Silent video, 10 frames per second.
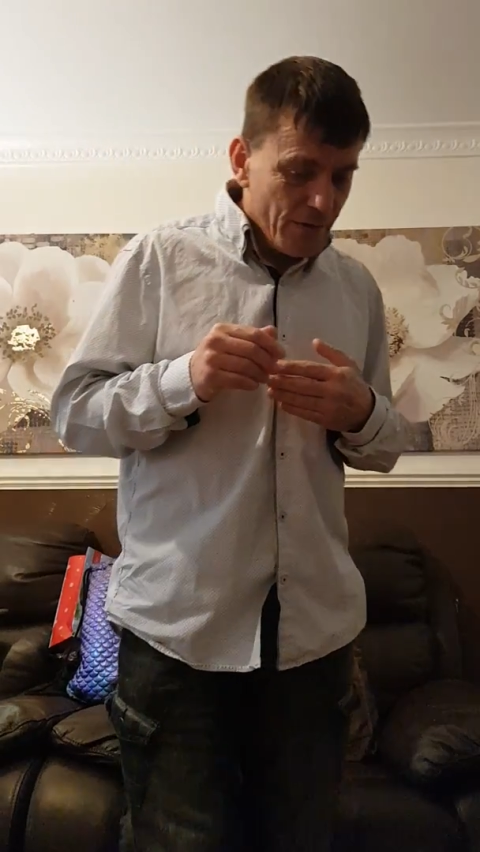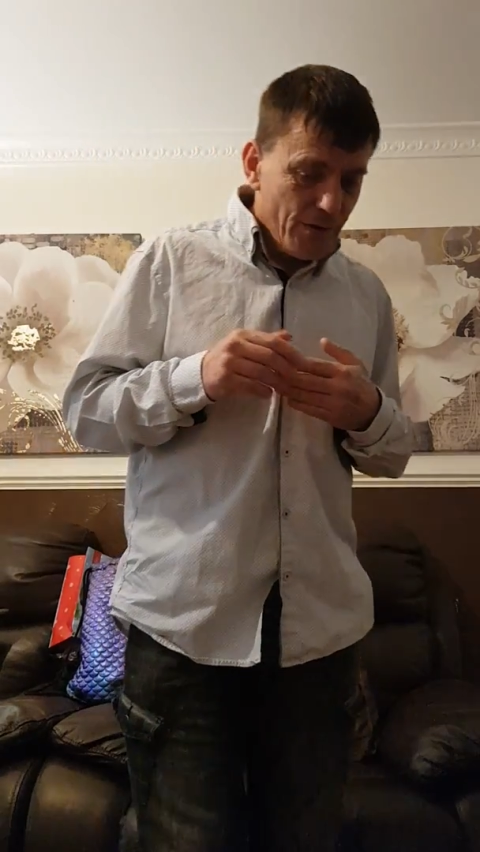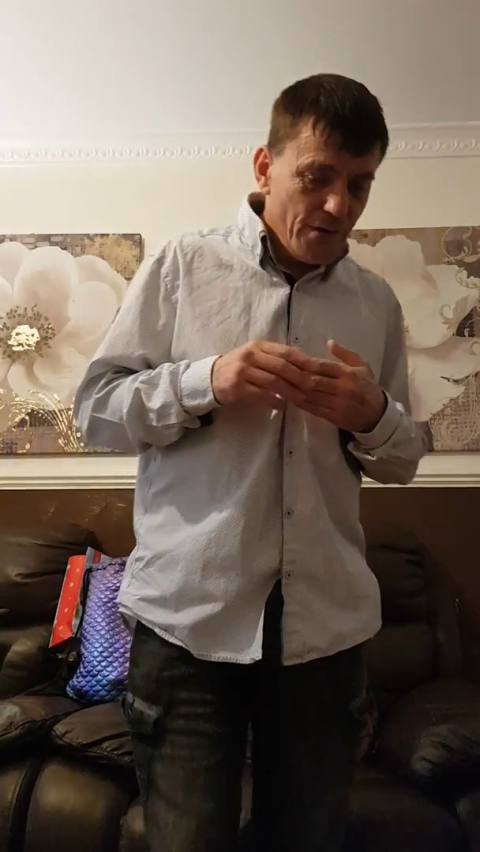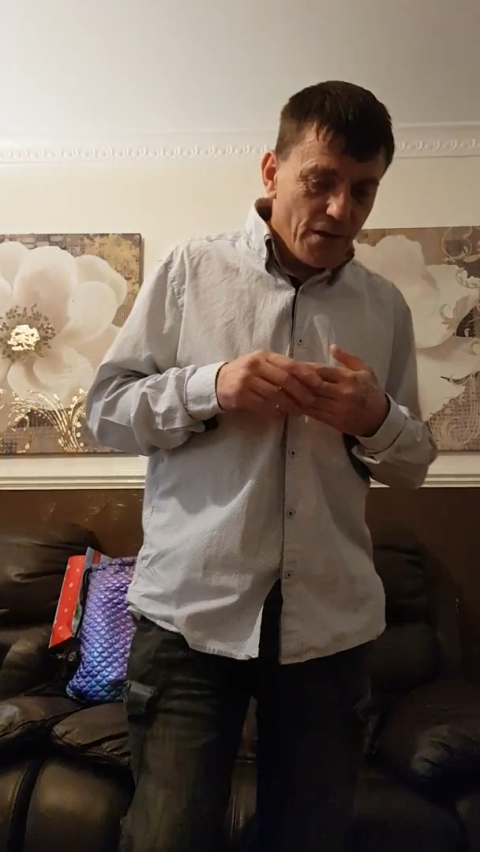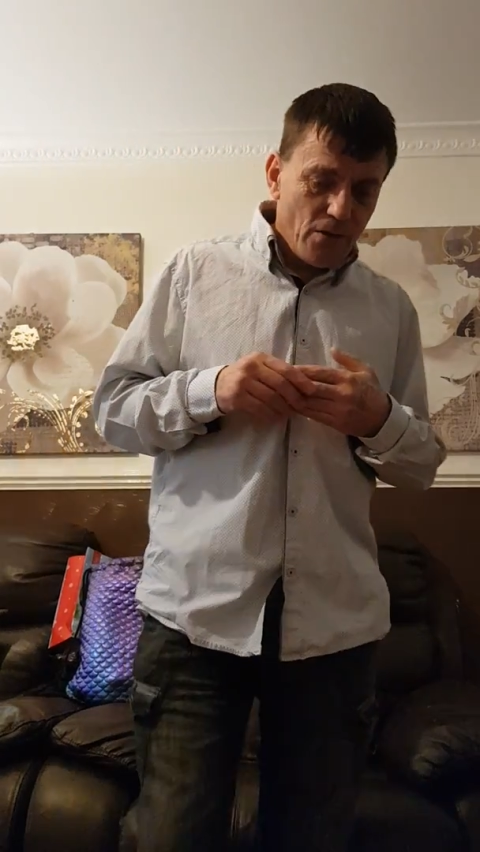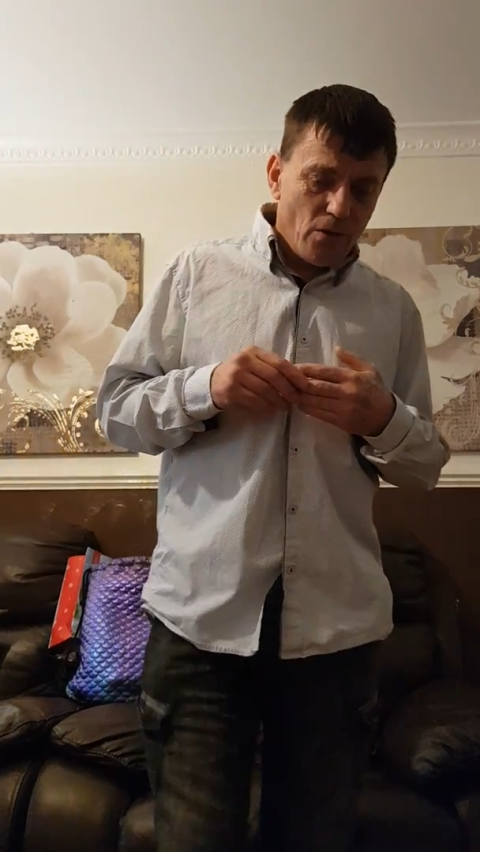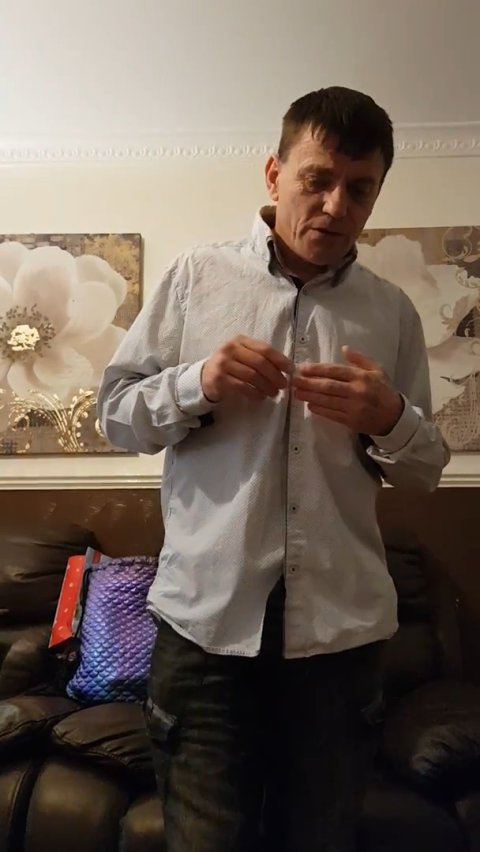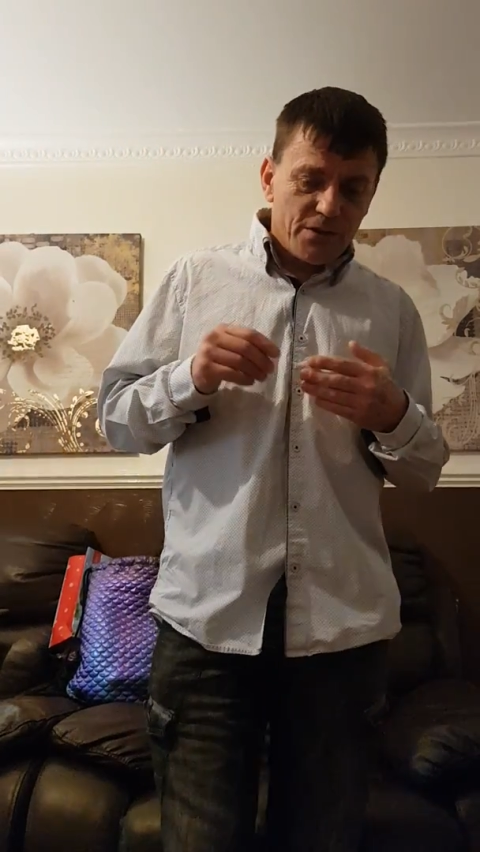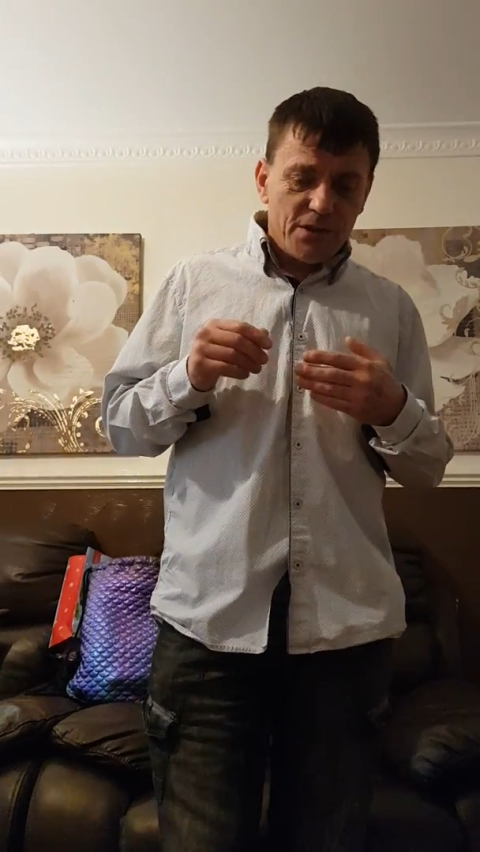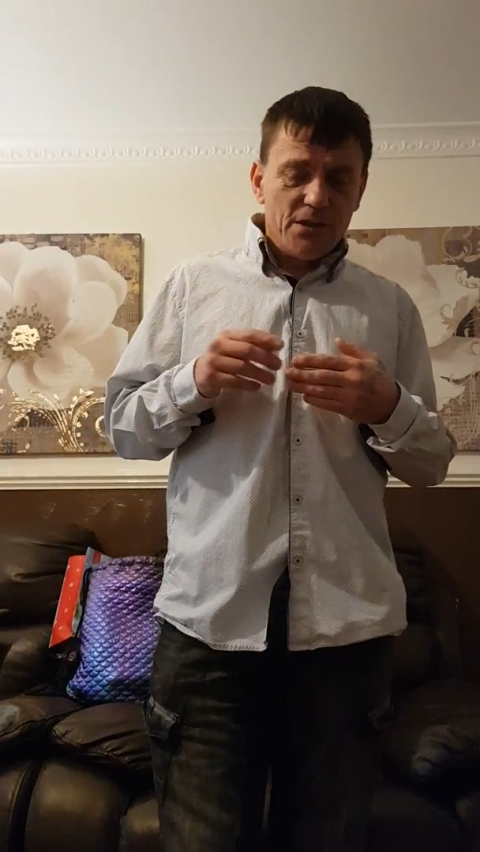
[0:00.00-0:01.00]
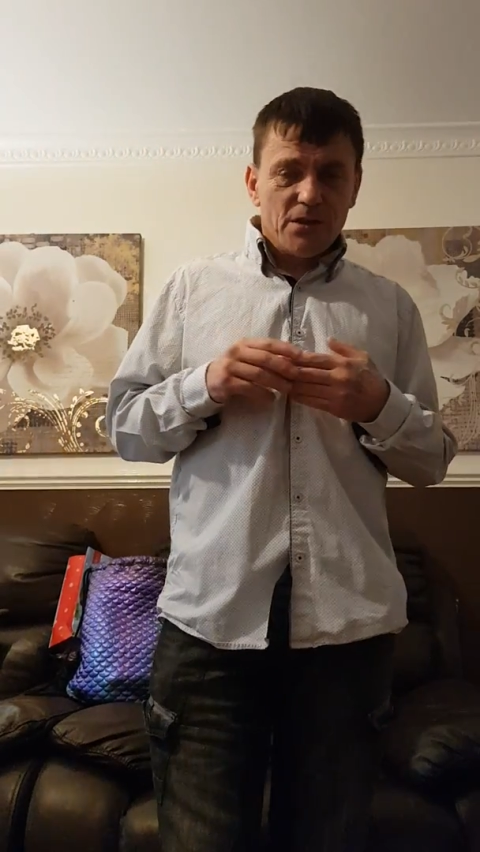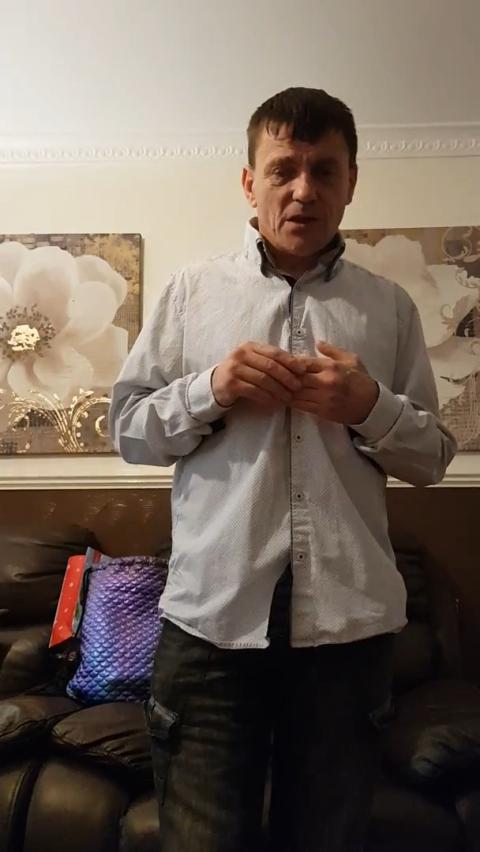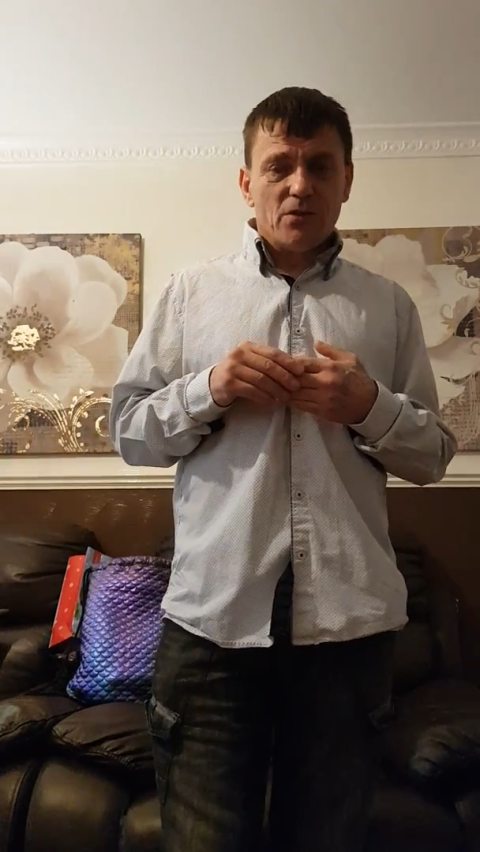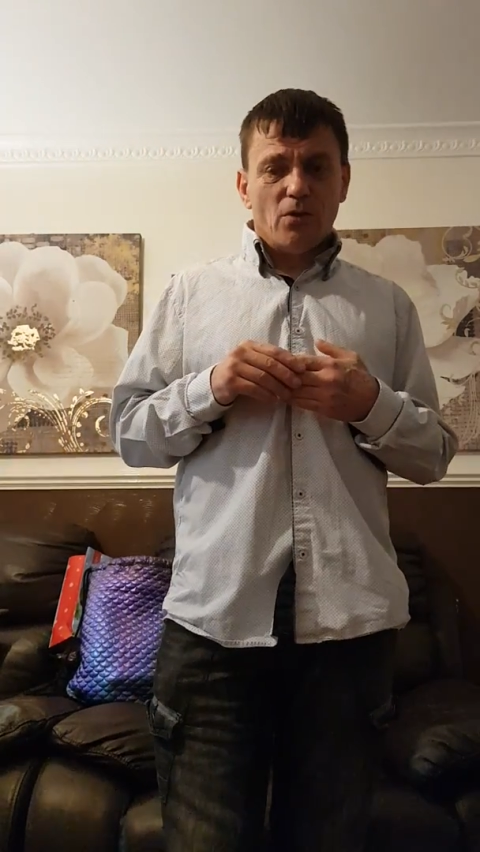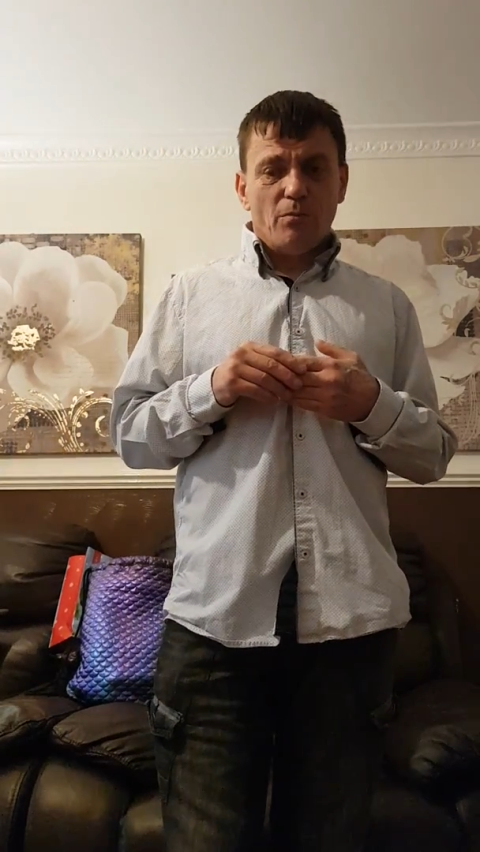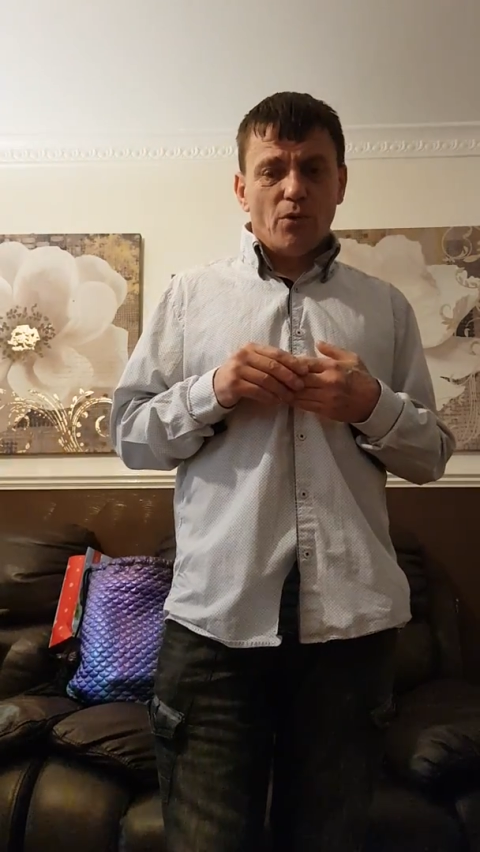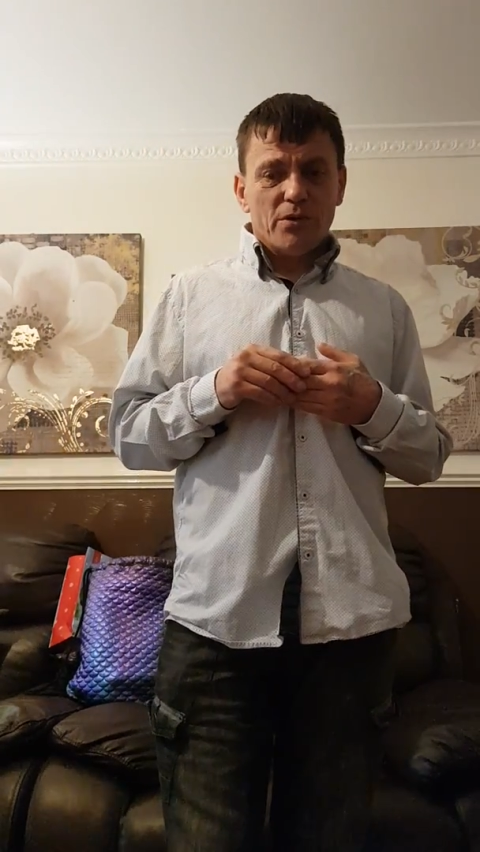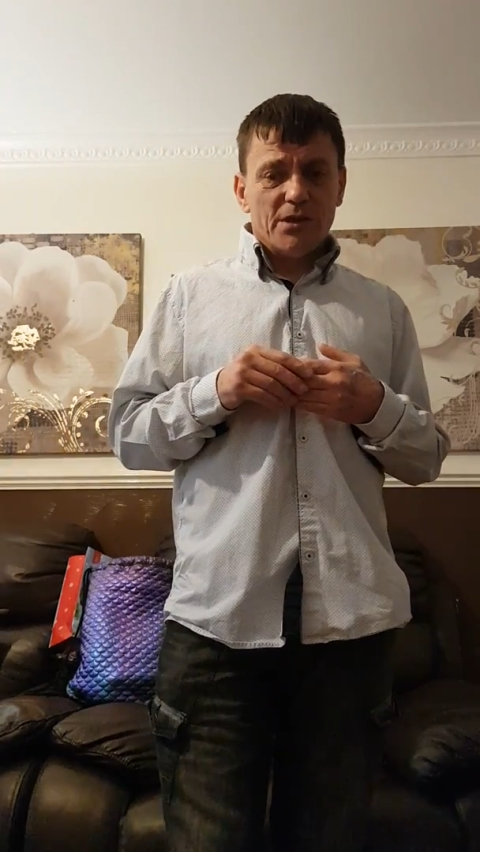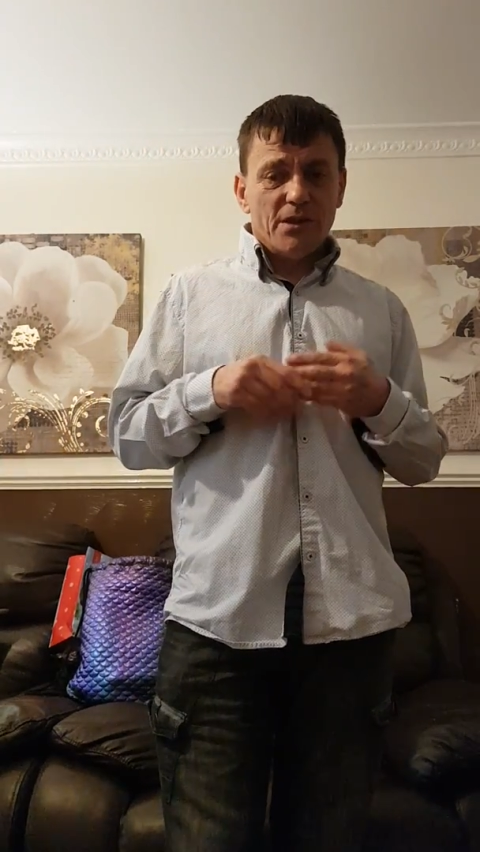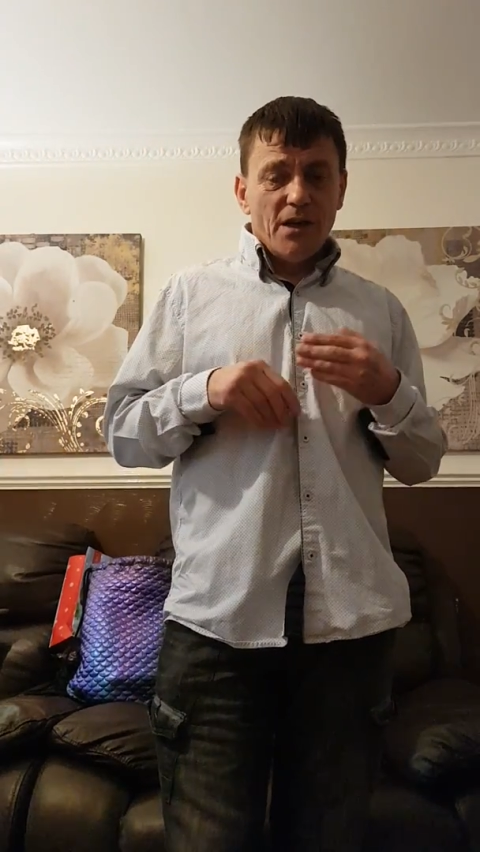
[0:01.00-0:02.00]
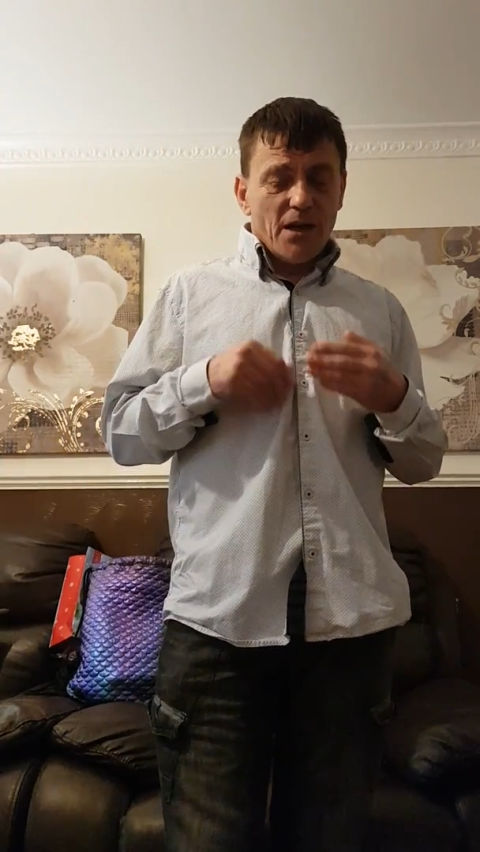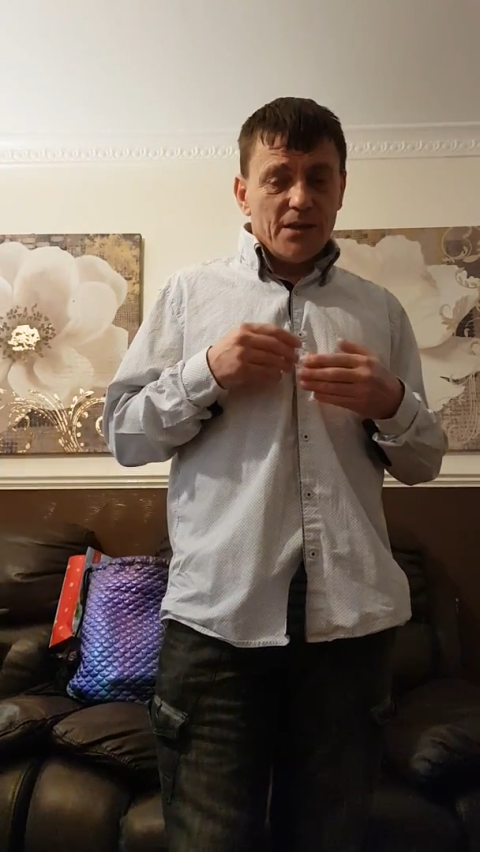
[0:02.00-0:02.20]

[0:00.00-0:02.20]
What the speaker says: a lot of things are not brought in.